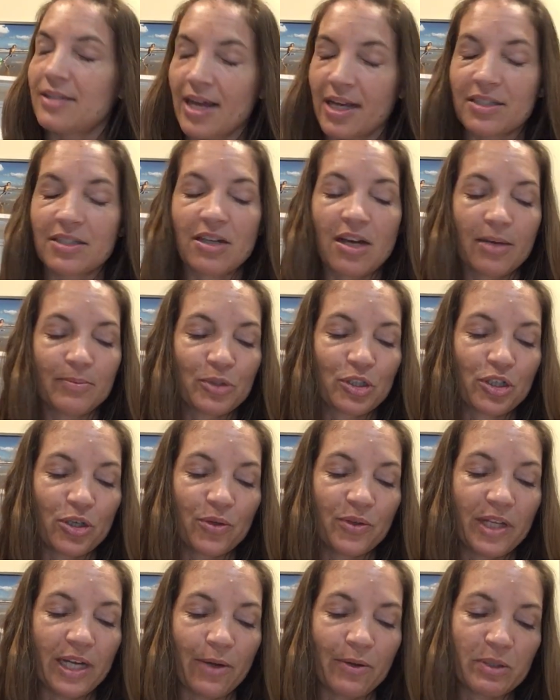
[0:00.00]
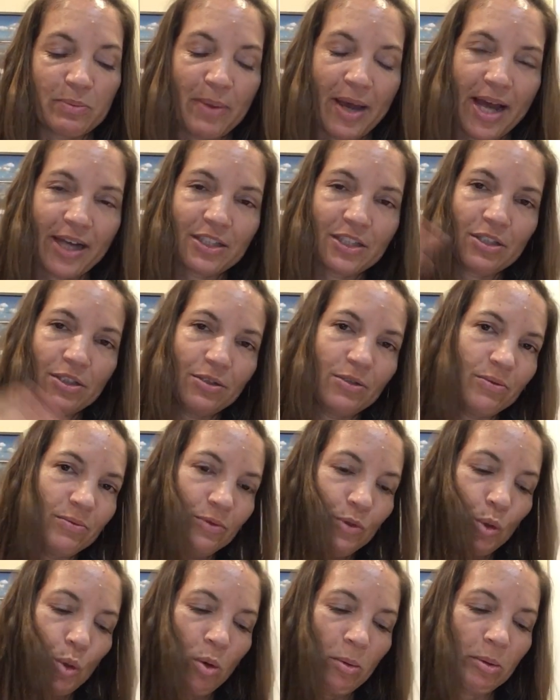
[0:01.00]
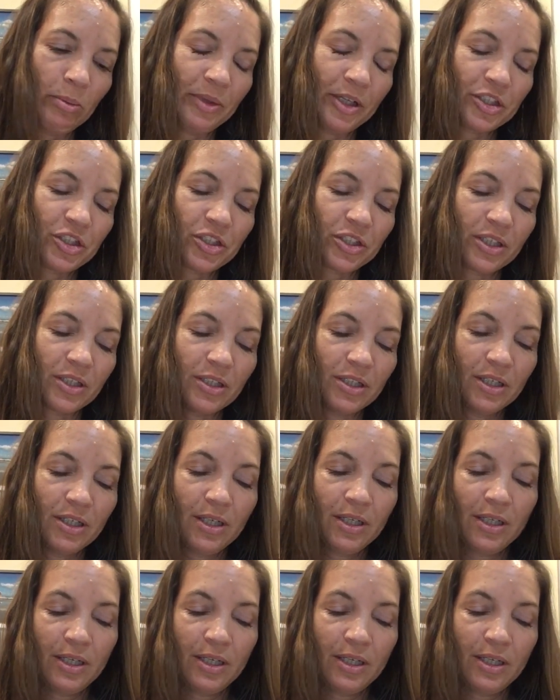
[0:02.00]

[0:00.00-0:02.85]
Dexcom showed that I was back to normal blood sugar.